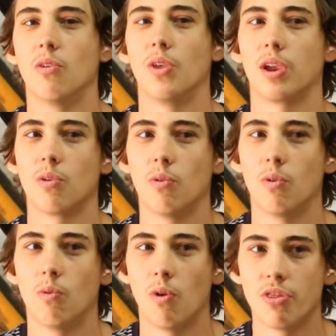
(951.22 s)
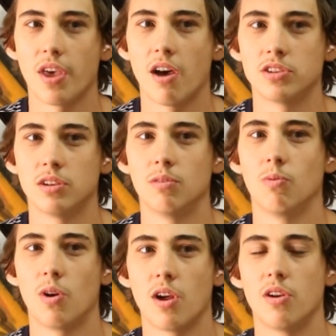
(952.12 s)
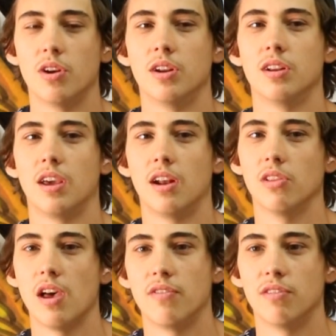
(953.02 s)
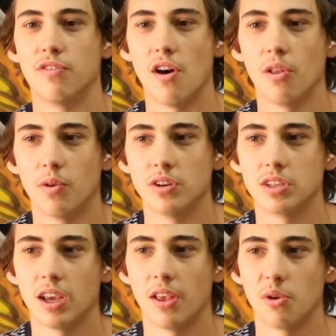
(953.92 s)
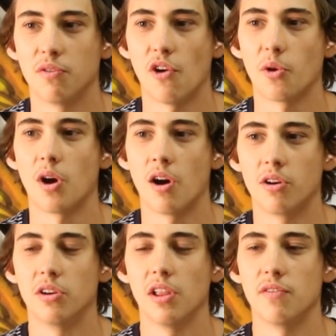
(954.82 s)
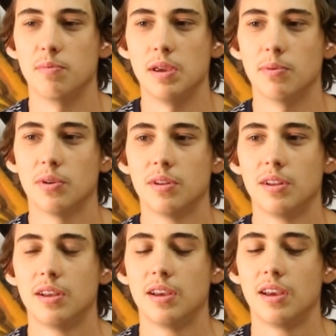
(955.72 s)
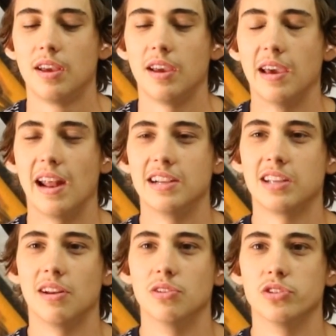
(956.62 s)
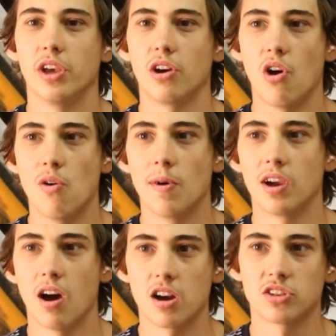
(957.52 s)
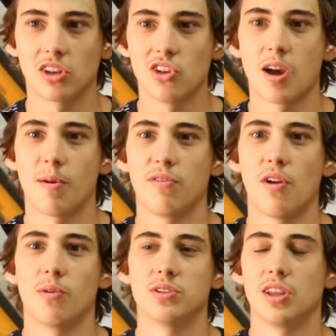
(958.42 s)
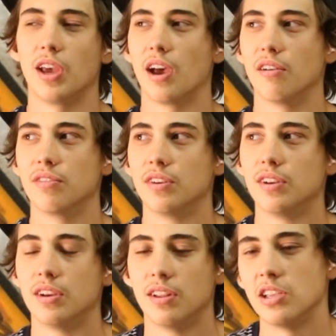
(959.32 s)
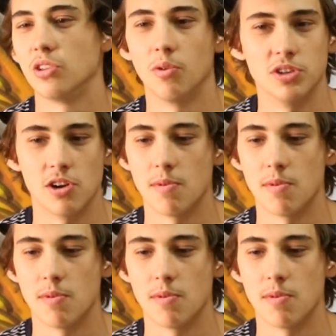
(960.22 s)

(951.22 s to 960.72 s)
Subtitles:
like 1,111 followers, and they're following 111 people. And I just thought it was like, oh my gosh, like look how many followers they have. That's the only reason I